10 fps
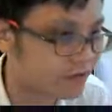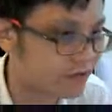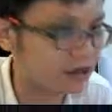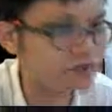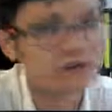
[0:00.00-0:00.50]

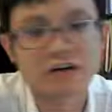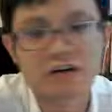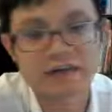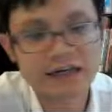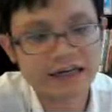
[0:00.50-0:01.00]
I also got
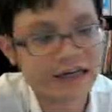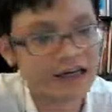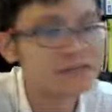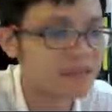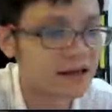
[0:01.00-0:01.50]
friend
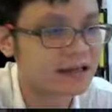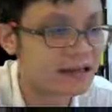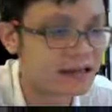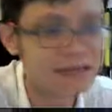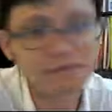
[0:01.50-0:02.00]
earn
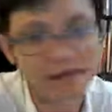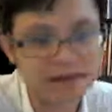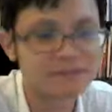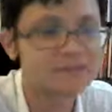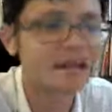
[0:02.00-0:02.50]
money,
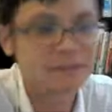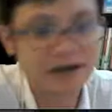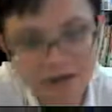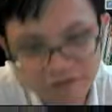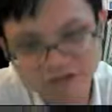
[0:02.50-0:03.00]
but
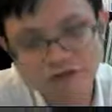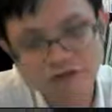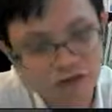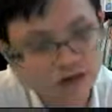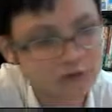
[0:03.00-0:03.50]
always go
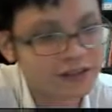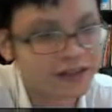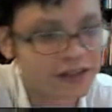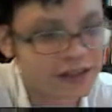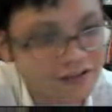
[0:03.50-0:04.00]
to
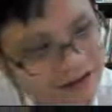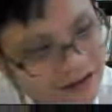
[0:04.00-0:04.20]
hospital.